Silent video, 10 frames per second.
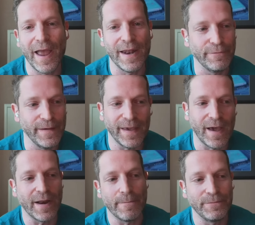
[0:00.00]
and if it
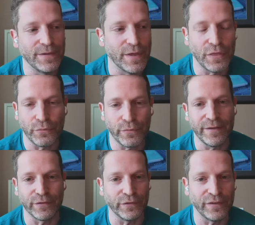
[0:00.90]
got up to the
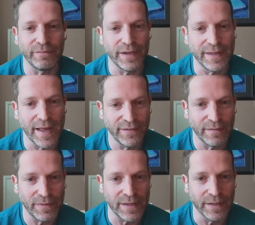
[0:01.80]
threes or something, that's
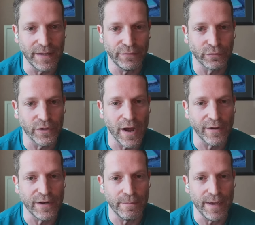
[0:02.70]
something the Leafs were
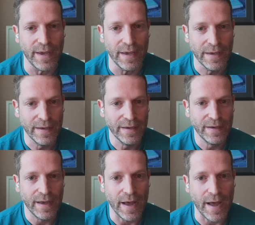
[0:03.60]
not going to be
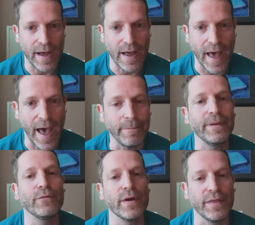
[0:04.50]

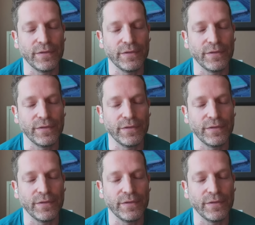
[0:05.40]
happy with.